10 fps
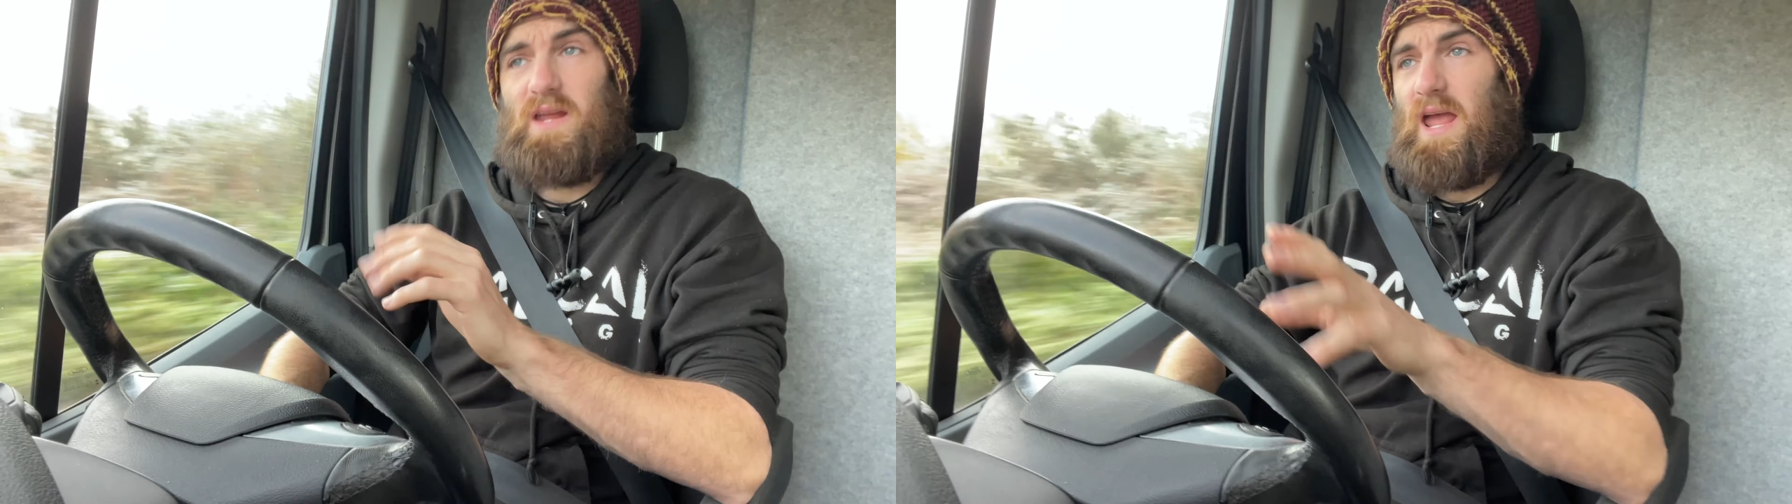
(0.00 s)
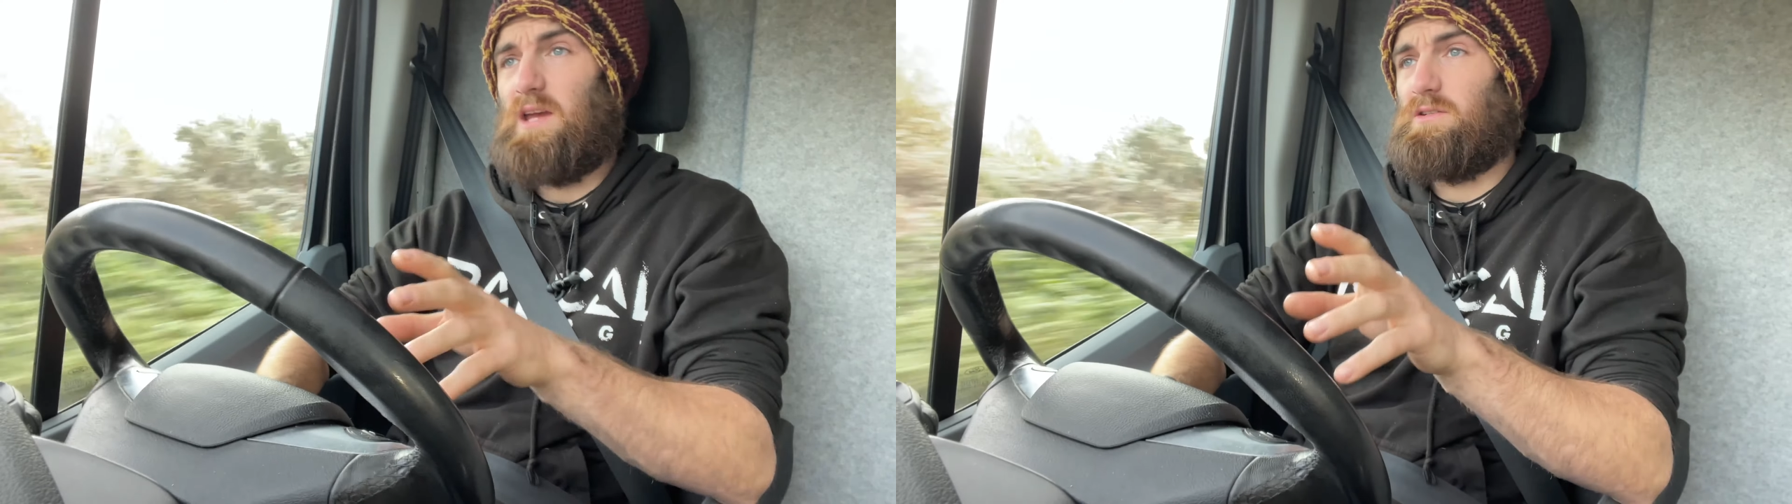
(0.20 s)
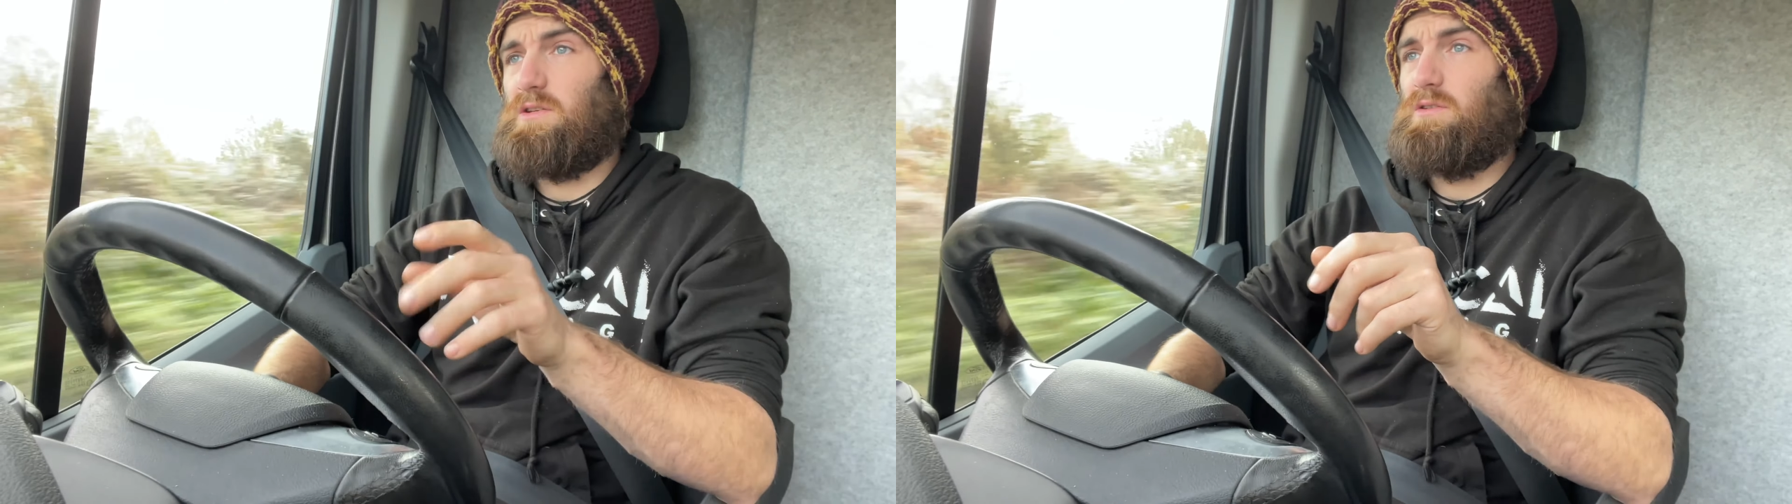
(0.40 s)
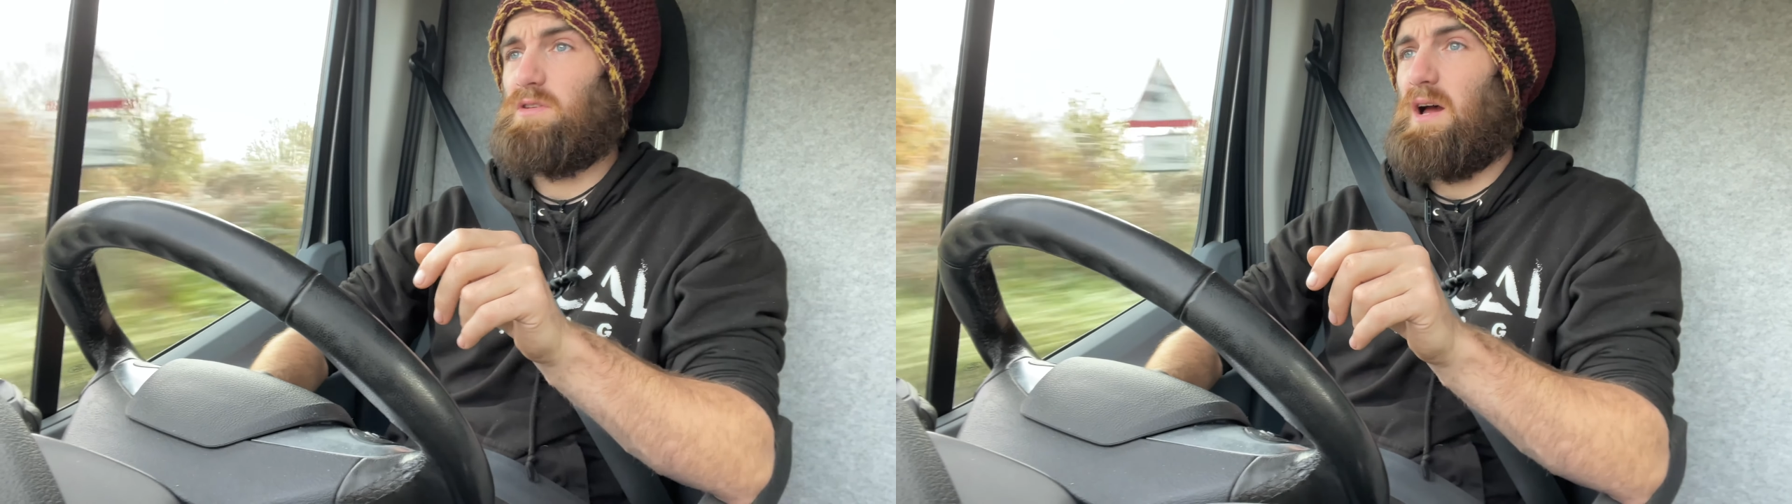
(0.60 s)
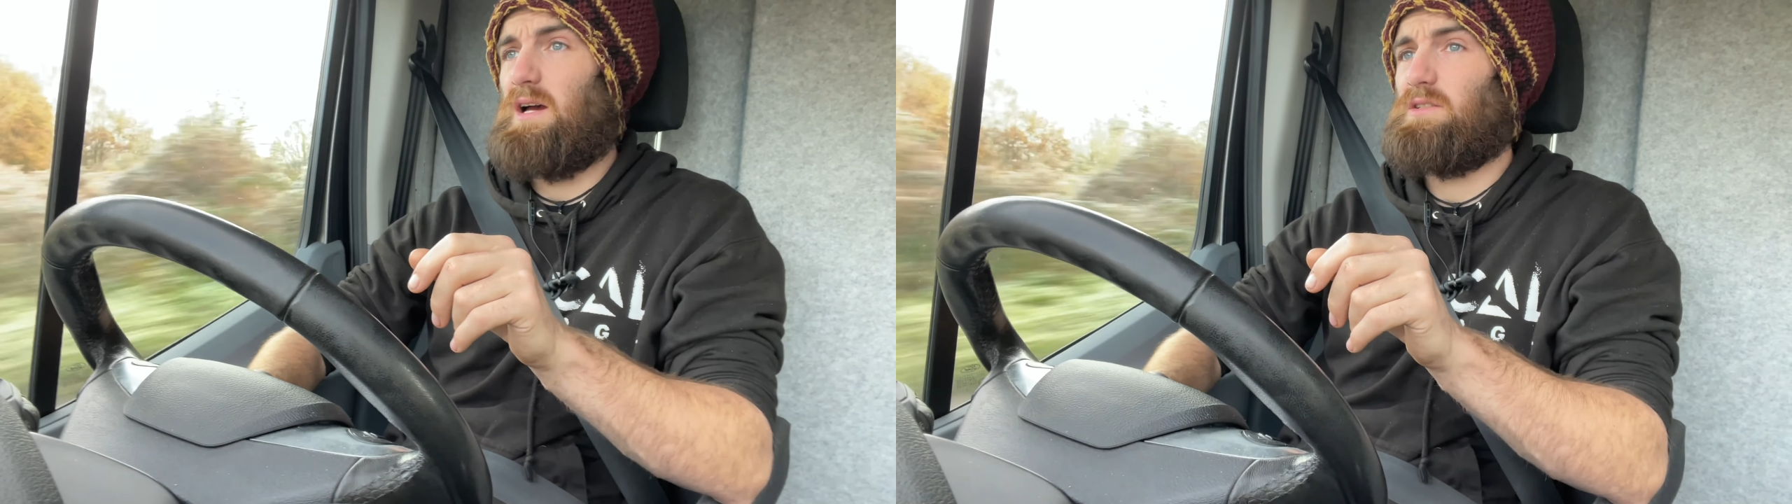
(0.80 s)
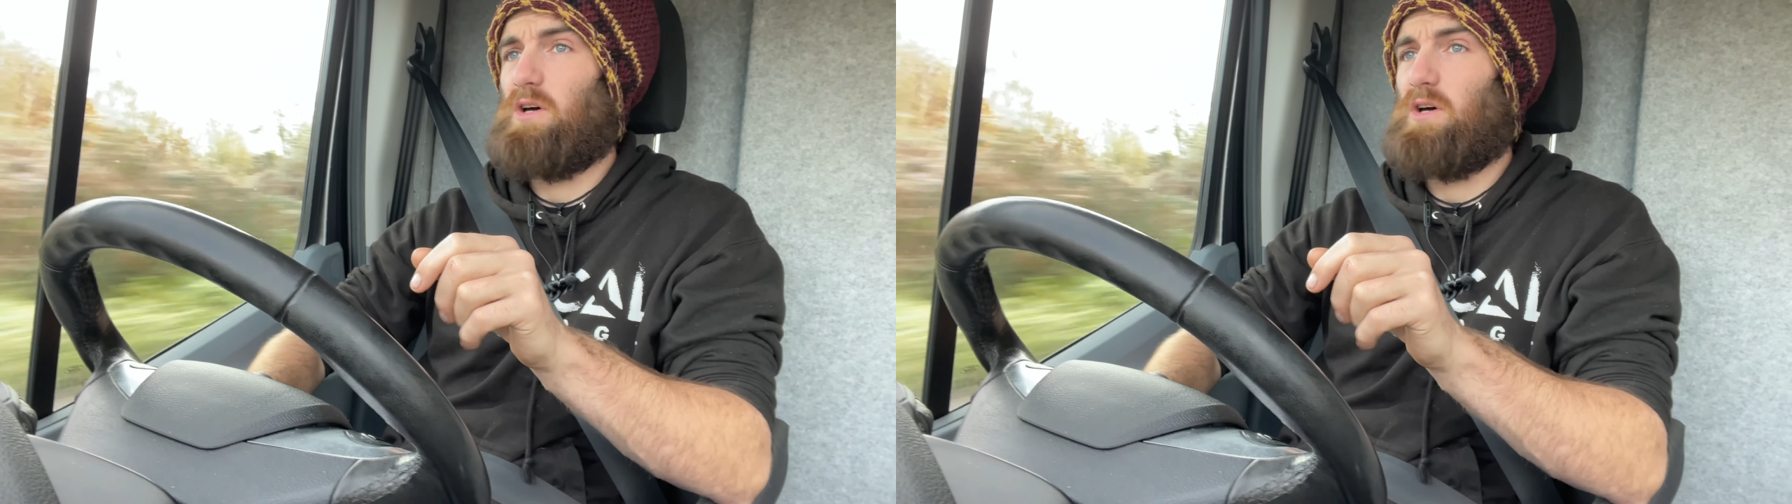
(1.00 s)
KO2 tyres